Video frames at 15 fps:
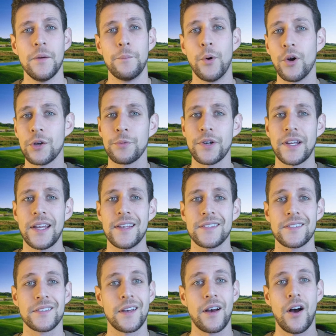Bolingbrook
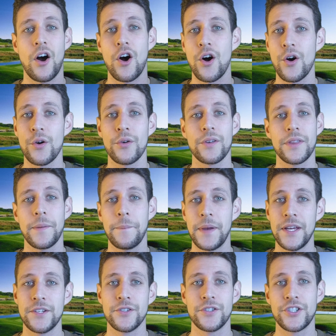has all the
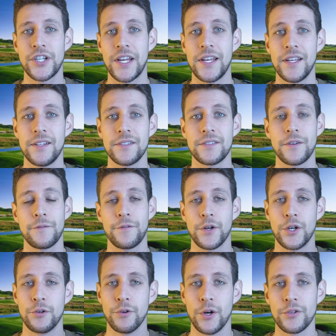major chains
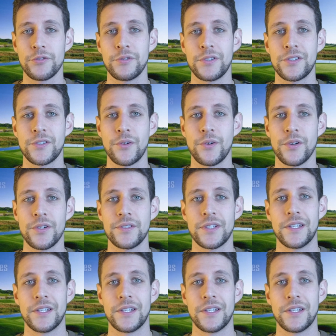for grocery stores,